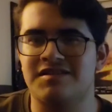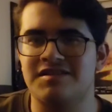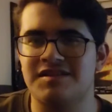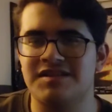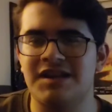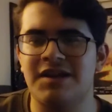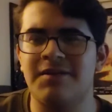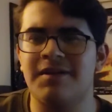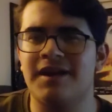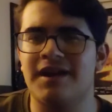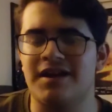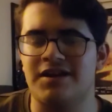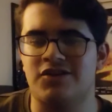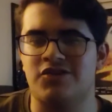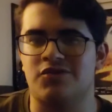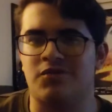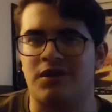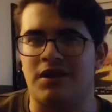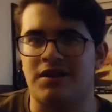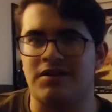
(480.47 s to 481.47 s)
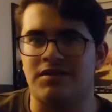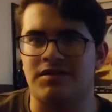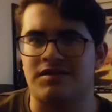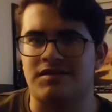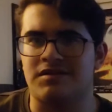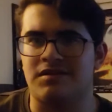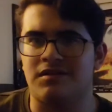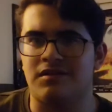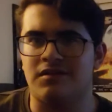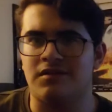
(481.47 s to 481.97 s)
staring at a tree and
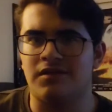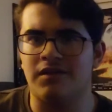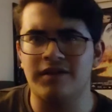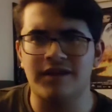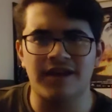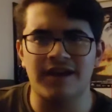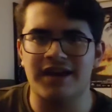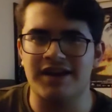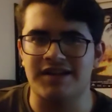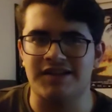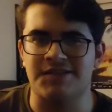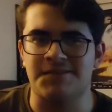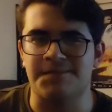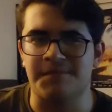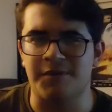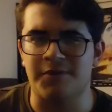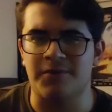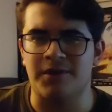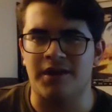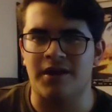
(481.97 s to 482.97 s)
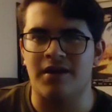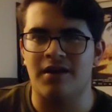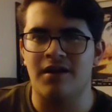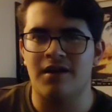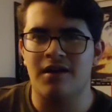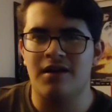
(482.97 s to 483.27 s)
just looking at its beauty,